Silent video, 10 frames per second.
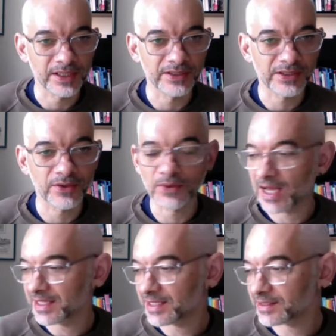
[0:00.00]
And so
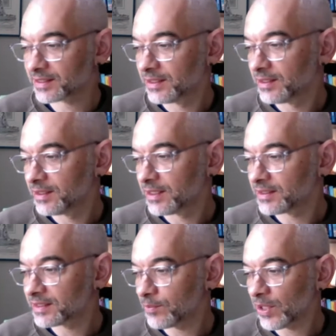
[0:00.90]
I guess in
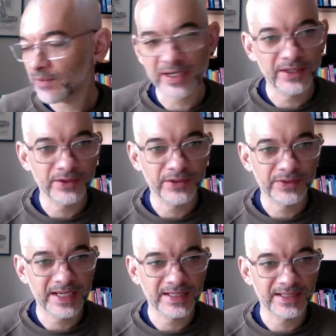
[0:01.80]
some way what I hear you
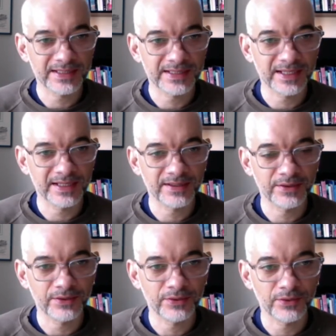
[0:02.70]
saying is that
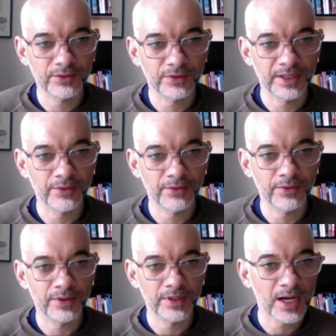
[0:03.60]
they're
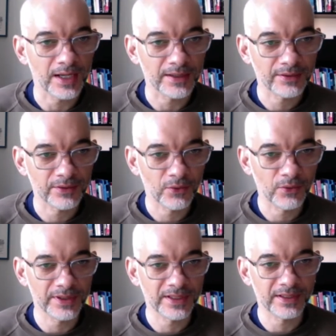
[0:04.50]
not,
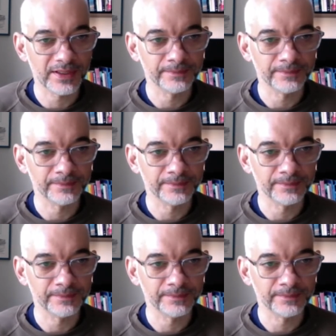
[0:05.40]
or that